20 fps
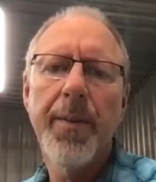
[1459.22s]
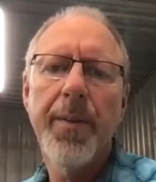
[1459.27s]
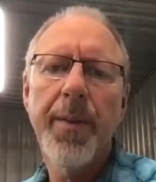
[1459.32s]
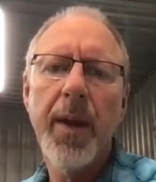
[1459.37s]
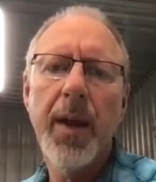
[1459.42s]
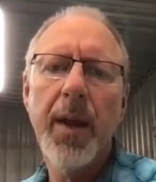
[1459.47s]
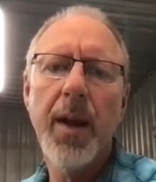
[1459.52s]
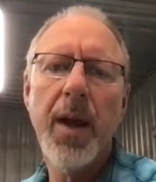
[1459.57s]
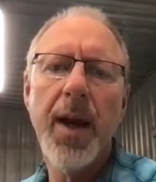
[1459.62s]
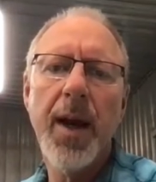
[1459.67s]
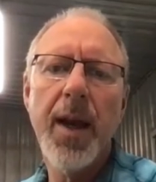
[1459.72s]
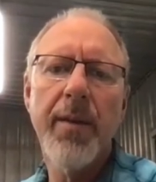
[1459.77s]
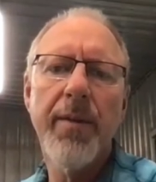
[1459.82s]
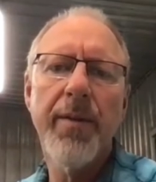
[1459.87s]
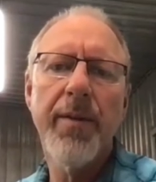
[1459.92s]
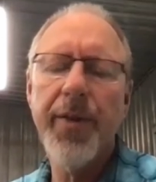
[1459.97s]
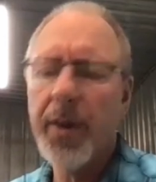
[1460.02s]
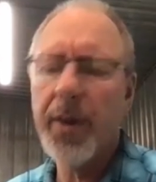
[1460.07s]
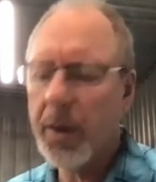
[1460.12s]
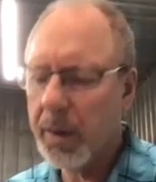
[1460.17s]
And I had
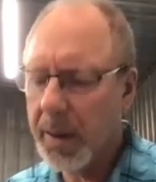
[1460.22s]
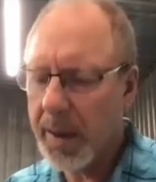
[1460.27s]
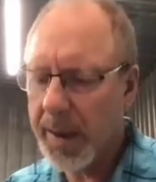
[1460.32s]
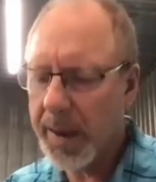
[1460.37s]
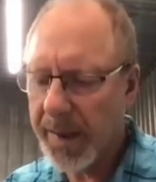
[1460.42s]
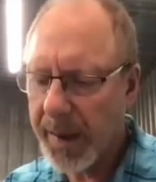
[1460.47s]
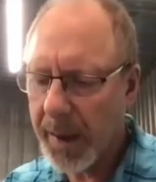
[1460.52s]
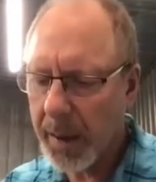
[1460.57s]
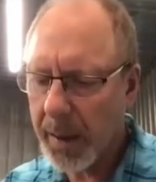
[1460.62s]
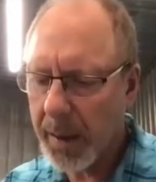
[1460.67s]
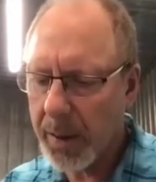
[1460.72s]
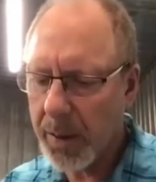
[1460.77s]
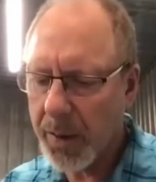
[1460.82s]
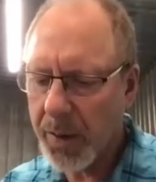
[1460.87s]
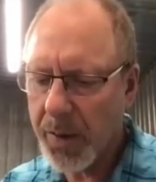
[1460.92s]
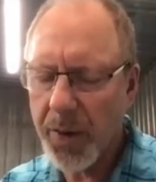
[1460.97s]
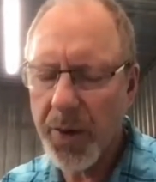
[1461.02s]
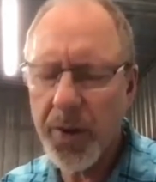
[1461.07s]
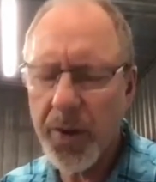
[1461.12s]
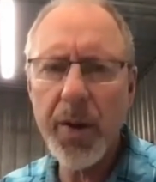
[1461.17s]
filled the
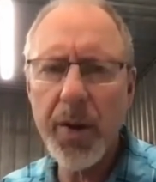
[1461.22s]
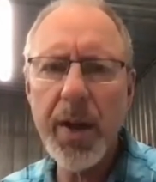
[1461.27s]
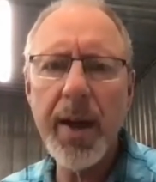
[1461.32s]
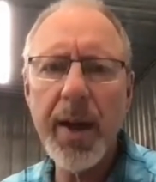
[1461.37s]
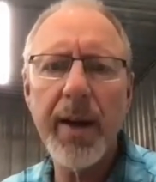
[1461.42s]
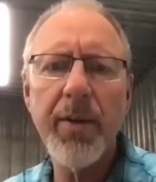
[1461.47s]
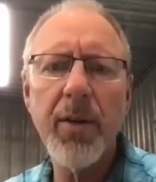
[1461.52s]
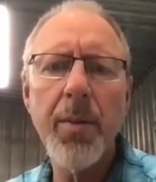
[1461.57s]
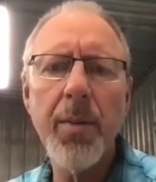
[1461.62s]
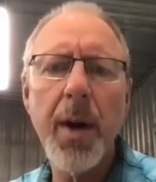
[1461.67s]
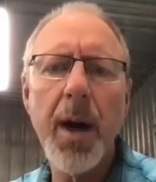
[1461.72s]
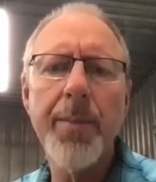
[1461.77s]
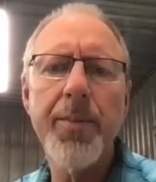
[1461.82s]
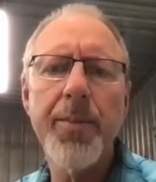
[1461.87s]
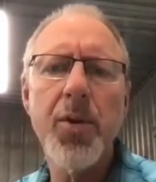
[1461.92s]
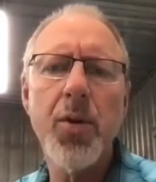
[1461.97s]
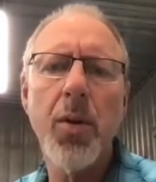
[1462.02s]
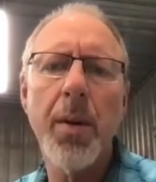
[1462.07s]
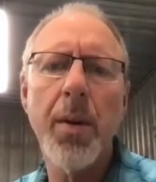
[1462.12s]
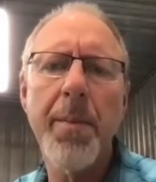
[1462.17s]
cylinders, 30 of them, up
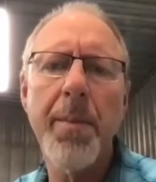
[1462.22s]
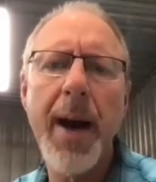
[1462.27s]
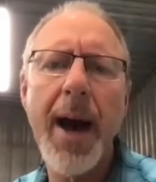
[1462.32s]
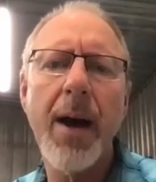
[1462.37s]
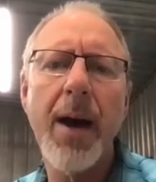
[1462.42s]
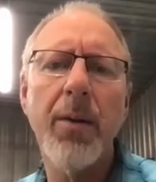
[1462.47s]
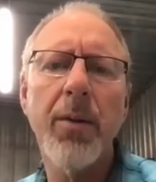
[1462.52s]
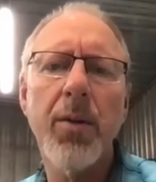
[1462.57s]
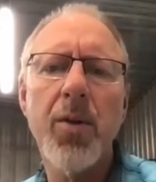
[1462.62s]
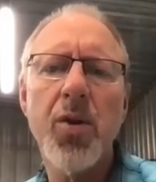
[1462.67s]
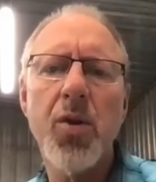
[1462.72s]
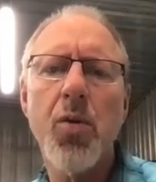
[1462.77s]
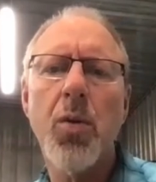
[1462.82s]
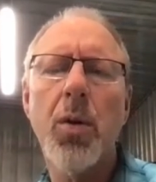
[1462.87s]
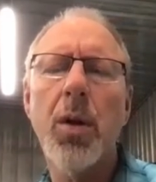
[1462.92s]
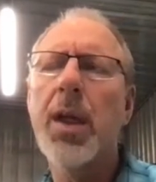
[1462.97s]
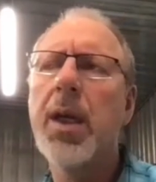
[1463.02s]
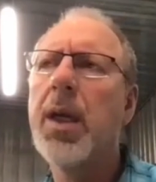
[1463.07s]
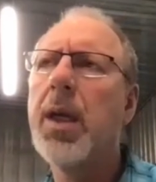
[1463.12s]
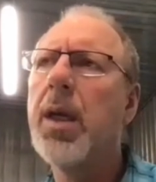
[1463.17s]
to about
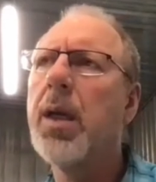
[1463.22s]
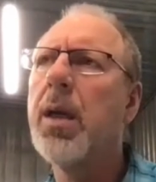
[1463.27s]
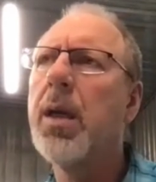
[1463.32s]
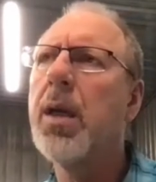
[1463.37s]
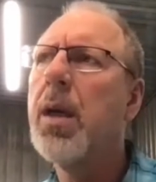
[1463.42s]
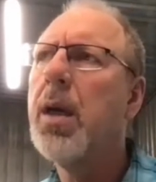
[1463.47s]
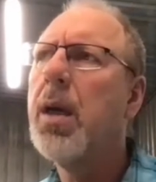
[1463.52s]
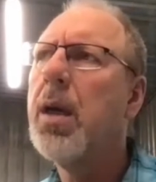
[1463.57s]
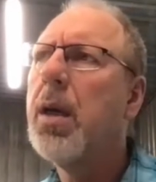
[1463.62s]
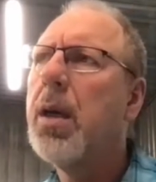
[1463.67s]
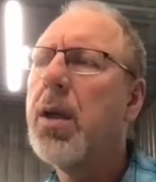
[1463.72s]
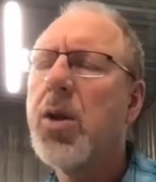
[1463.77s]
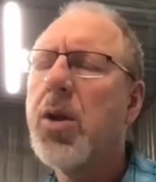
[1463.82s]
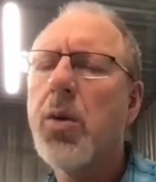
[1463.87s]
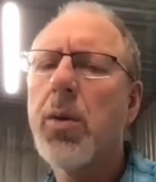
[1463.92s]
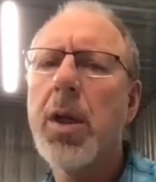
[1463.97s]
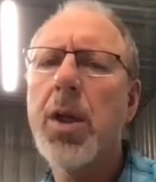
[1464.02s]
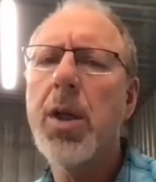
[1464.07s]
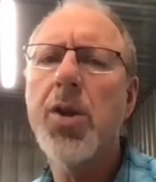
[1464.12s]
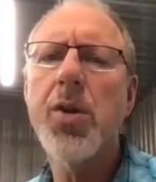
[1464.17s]

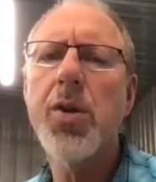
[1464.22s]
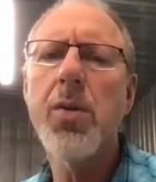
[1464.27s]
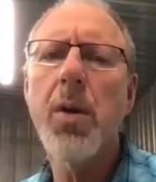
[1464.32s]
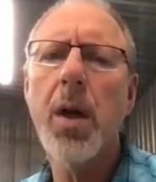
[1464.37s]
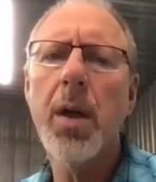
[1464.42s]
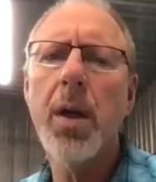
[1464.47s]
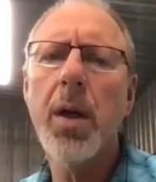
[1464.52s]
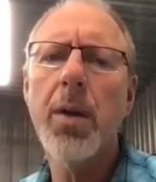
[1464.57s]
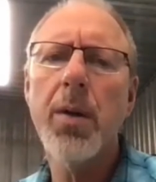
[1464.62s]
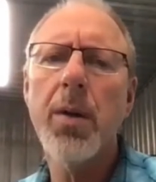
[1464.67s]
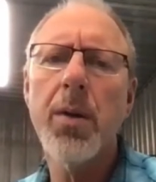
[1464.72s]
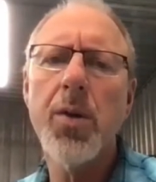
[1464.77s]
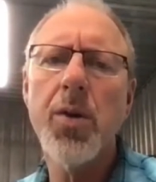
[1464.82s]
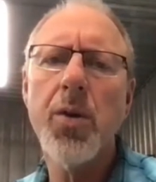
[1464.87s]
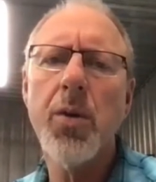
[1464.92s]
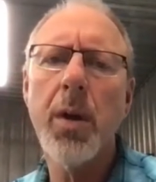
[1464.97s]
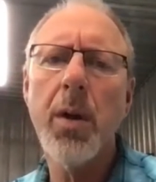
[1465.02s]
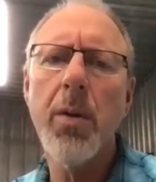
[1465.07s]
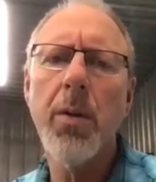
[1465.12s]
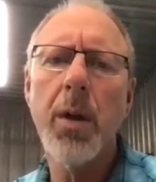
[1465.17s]
2200 or
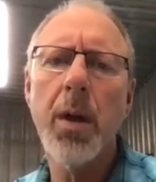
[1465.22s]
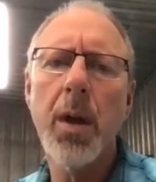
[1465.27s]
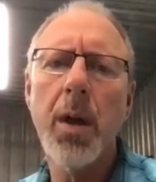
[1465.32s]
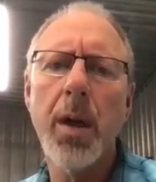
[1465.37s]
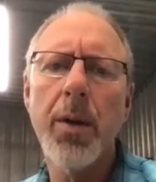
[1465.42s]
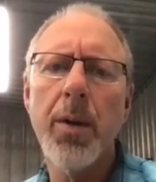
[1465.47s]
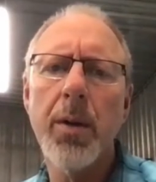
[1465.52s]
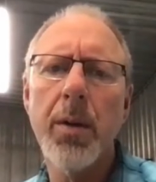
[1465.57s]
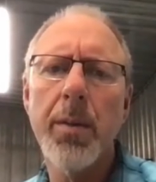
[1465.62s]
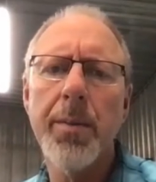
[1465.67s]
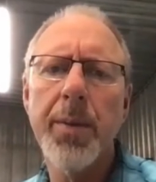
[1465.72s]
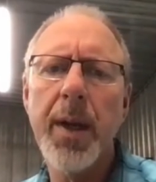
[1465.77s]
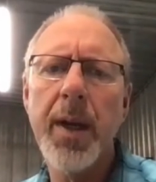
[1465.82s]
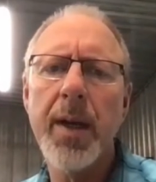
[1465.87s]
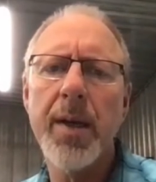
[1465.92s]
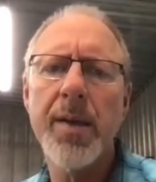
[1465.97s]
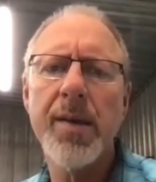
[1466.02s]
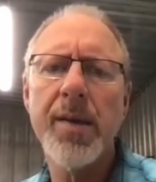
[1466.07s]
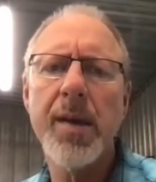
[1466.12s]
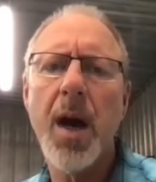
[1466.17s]
2100
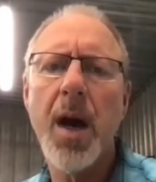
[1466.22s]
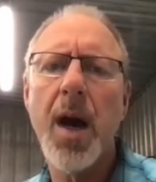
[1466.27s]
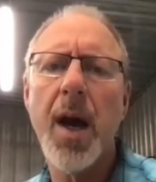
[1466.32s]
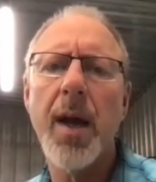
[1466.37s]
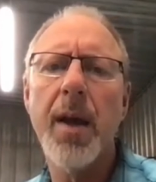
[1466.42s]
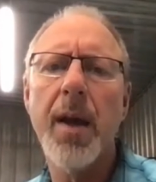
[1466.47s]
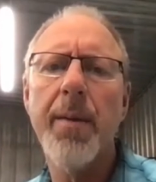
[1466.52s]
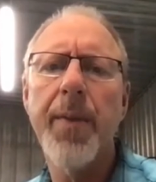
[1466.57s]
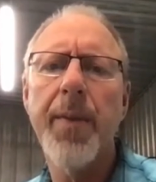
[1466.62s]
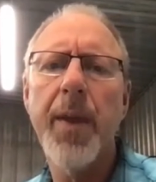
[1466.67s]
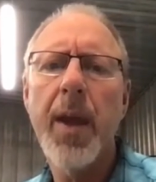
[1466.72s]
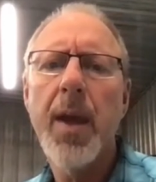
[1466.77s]
PSI.